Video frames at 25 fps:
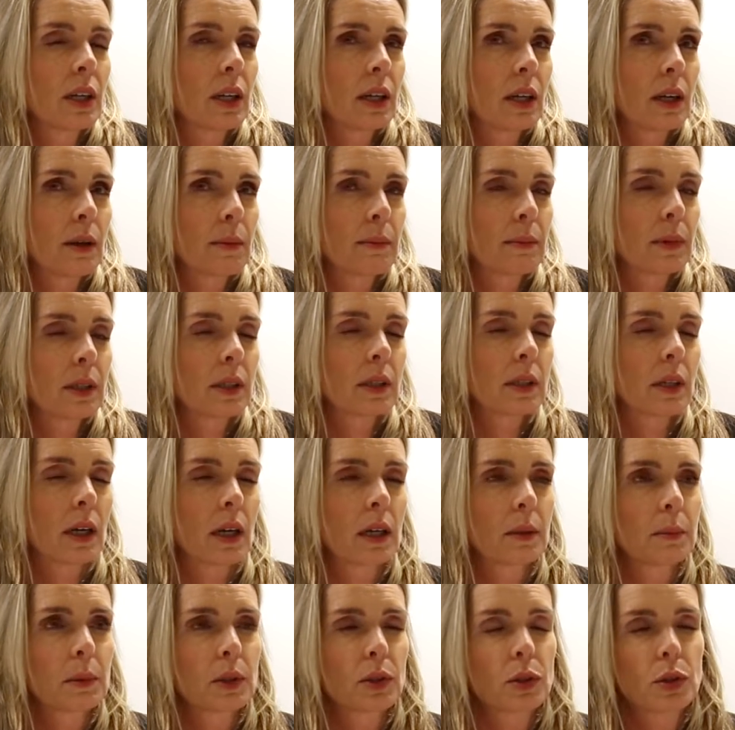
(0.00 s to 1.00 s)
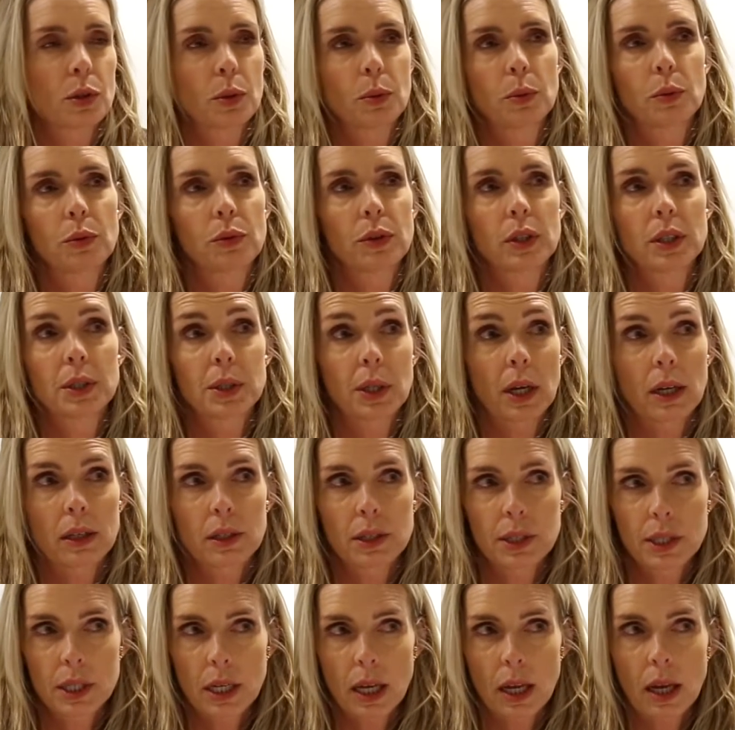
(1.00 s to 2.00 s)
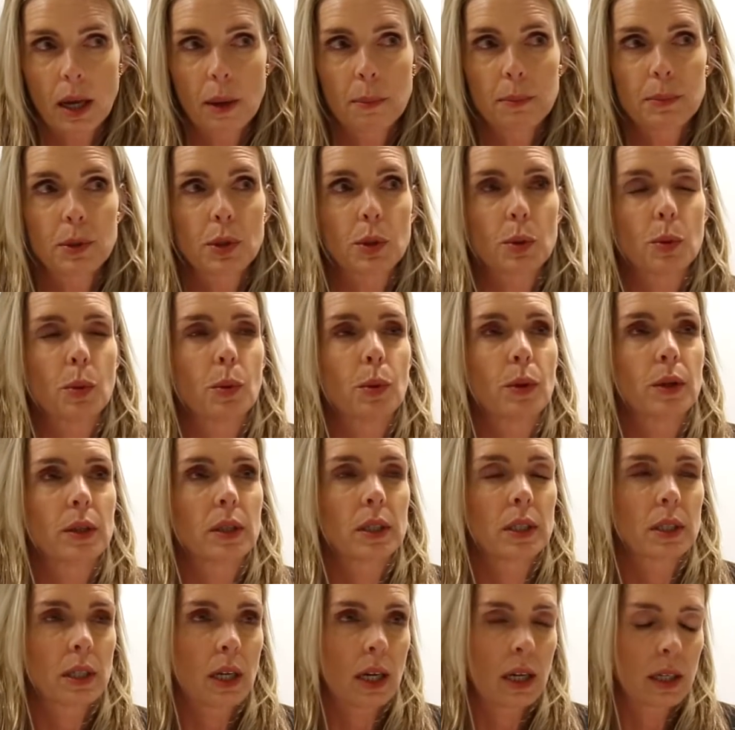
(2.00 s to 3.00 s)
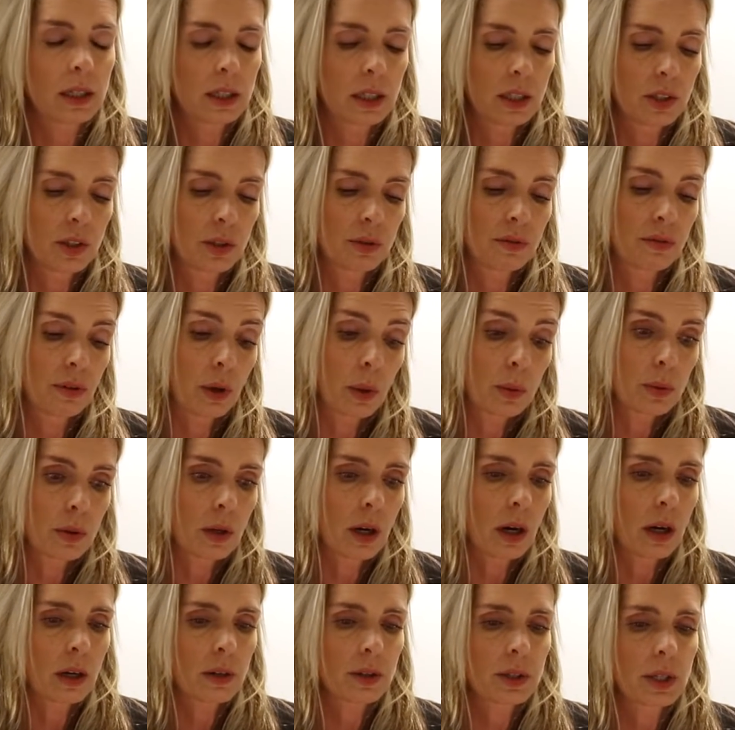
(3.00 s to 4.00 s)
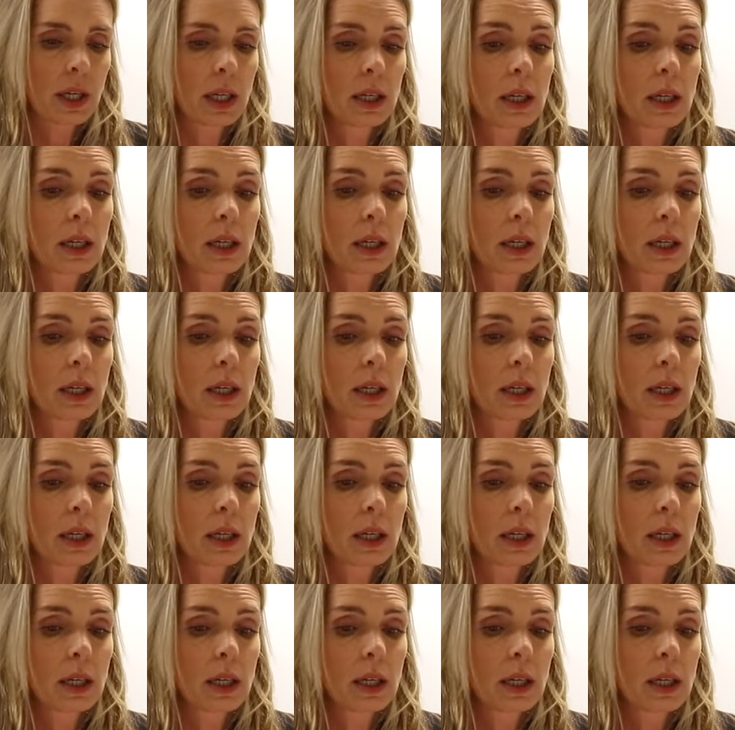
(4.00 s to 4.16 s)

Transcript: assignment to design stamps or design these phone cards.